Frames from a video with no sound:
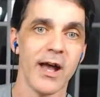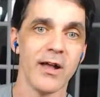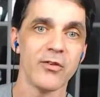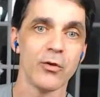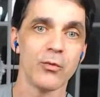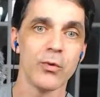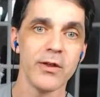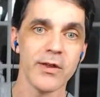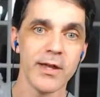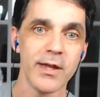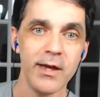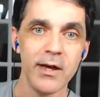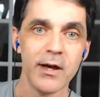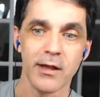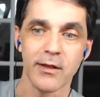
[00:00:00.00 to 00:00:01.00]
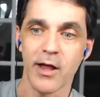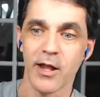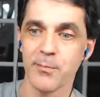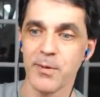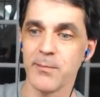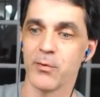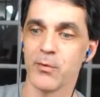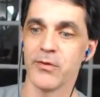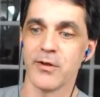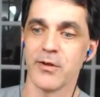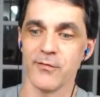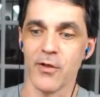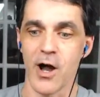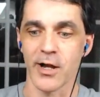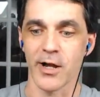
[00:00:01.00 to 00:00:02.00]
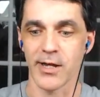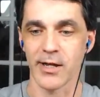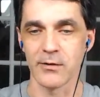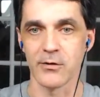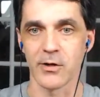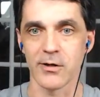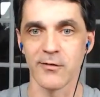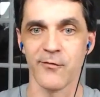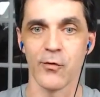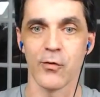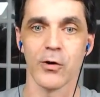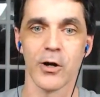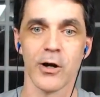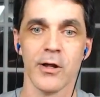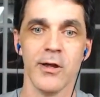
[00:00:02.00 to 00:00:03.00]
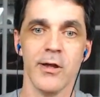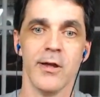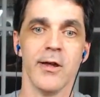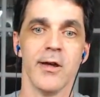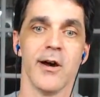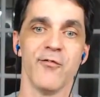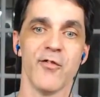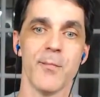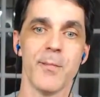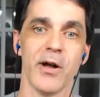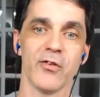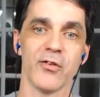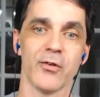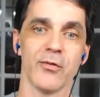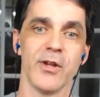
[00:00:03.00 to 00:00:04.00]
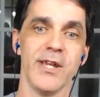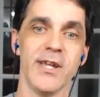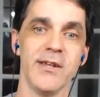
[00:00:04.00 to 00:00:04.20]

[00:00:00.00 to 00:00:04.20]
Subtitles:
So really, a lot of people when they're vlogging look for a flip out screen